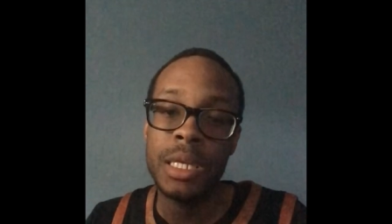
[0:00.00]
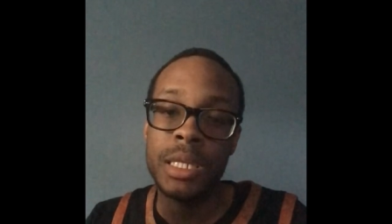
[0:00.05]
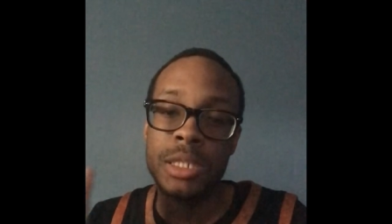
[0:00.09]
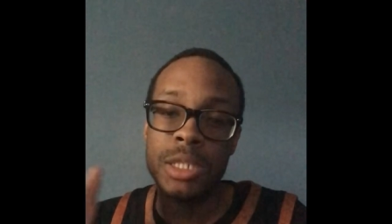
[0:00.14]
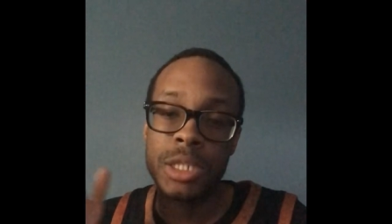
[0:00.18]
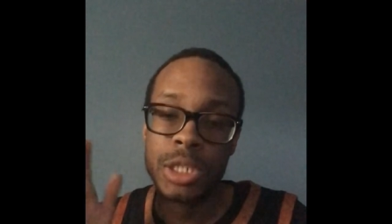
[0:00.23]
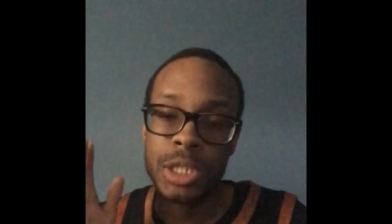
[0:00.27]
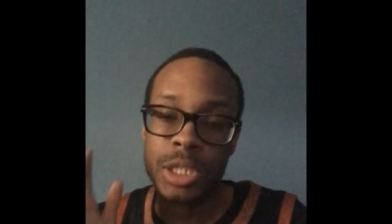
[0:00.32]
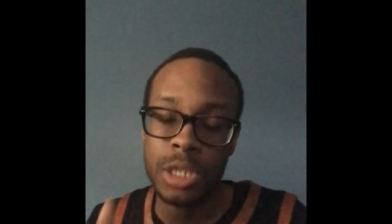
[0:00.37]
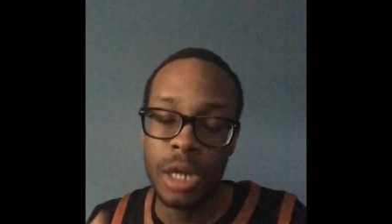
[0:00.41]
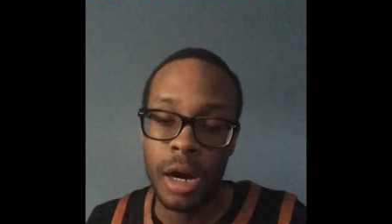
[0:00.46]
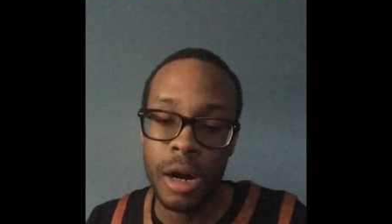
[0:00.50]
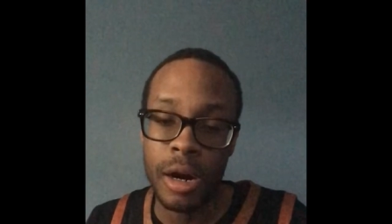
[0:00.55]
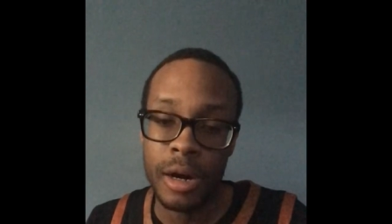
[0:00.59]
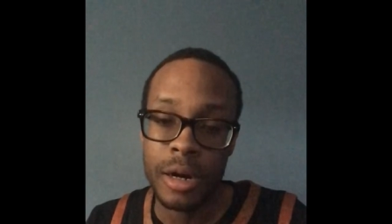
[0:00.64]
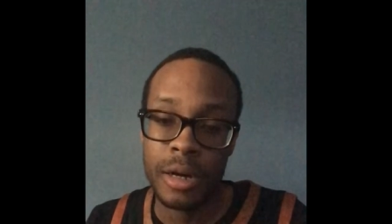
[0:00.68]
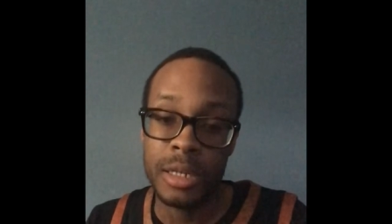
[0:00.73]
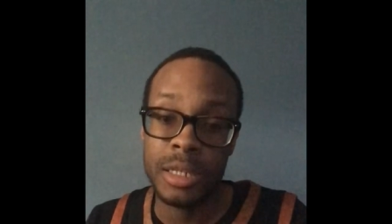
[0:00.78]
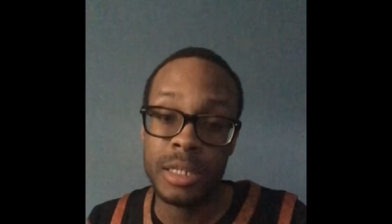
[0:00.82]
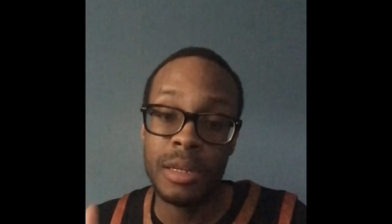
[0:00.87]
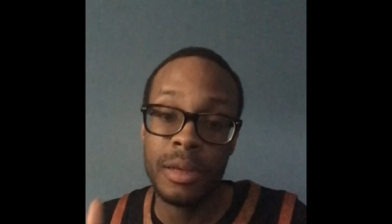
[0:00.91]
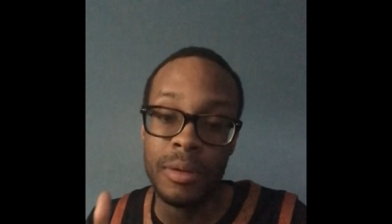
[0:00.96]

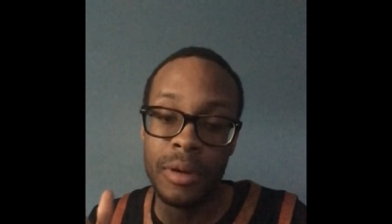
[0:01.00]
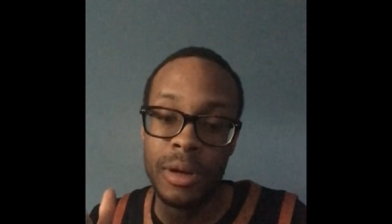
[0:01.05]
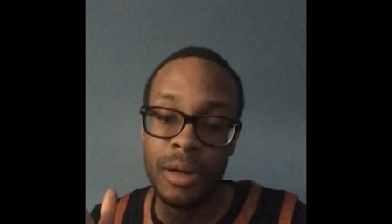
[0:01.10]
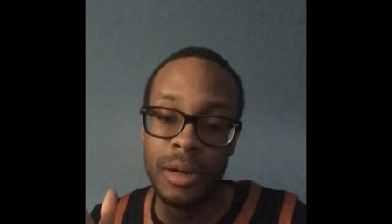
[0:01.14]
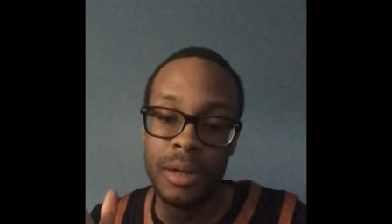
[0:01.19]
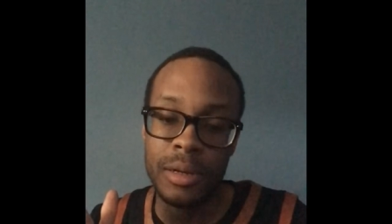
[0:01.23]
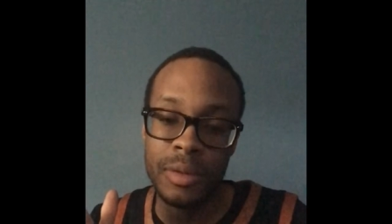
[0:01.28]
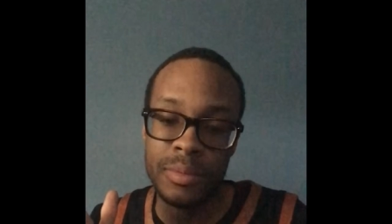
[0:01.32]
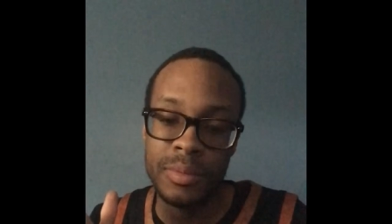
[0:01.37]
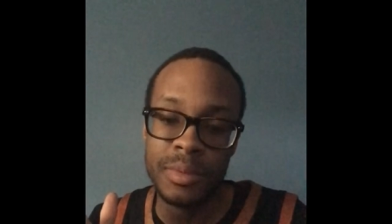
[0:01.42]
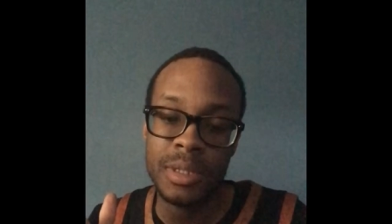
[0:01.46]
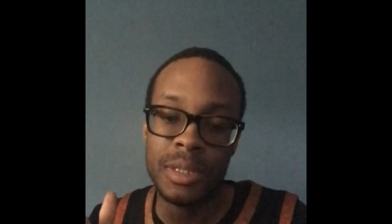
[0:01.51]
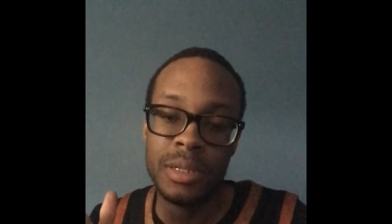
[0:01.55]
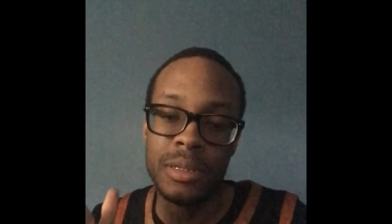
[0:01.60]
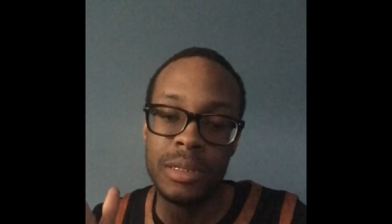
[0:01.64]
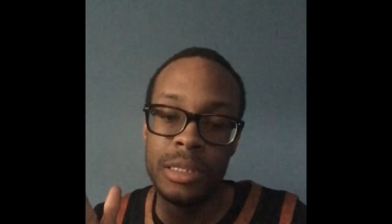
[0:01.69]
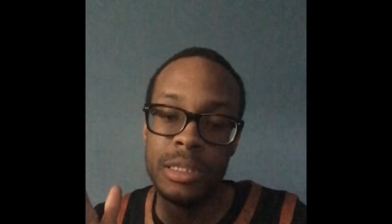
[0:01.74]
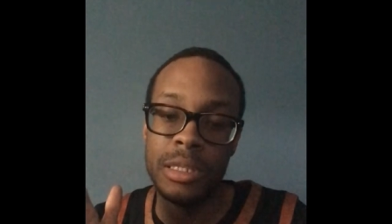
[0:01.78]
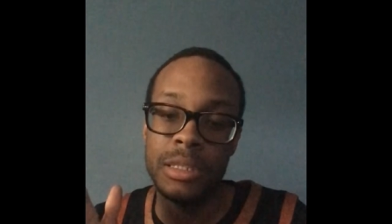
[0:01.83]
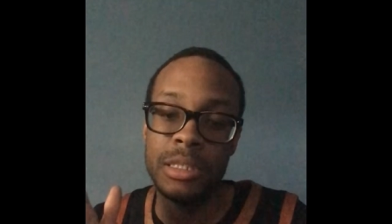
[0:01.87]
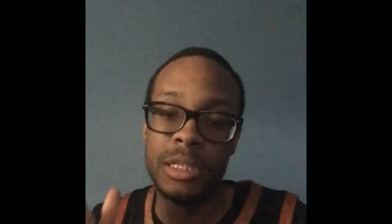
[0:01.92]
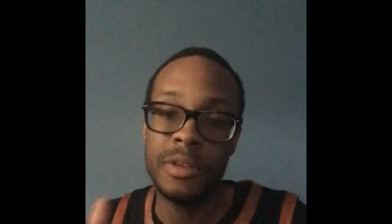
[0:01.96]
Sar
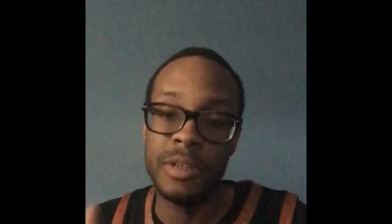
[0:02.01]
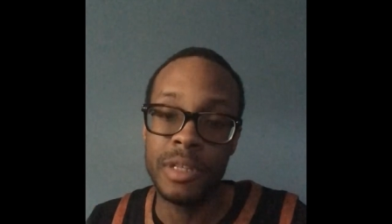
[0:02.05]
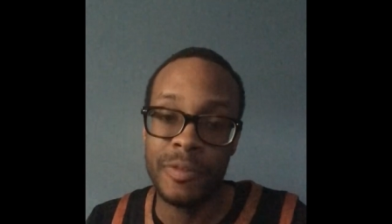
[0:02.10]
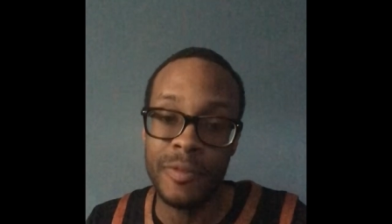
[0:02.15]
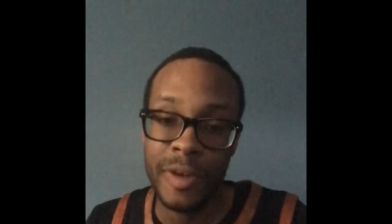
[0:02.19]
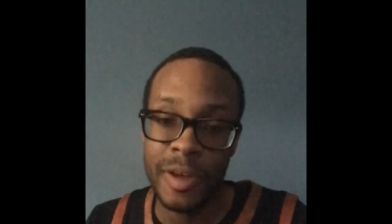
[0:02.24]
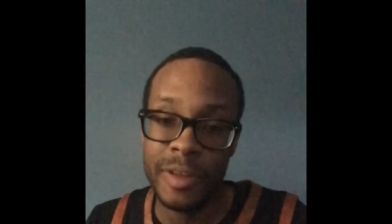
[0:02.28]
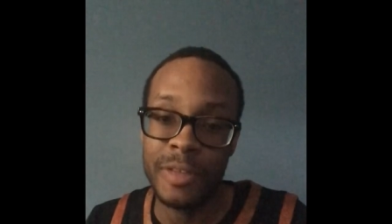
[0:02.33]
develop.